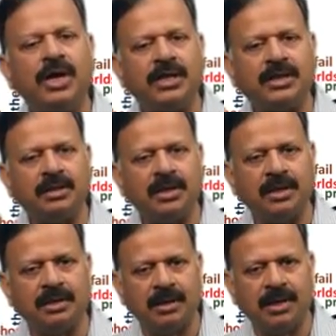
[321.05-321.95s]

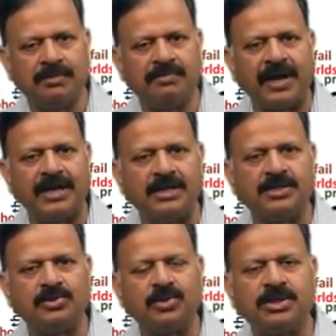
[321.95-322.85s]
a final
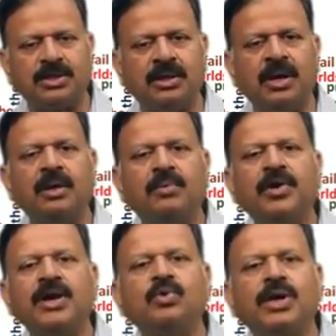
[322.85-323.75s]
situation
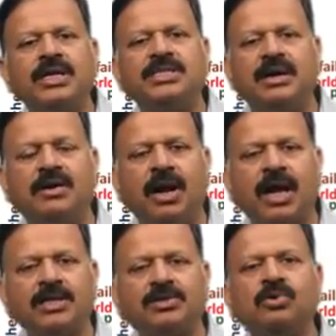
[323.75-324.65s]
where we can
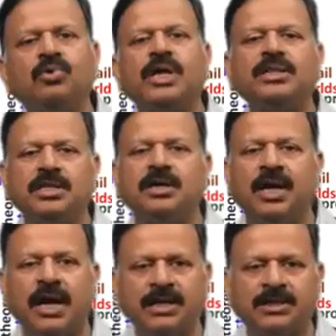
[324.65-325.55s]
generalize or we can
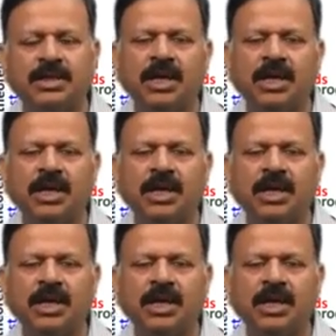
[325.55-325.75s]
theorize.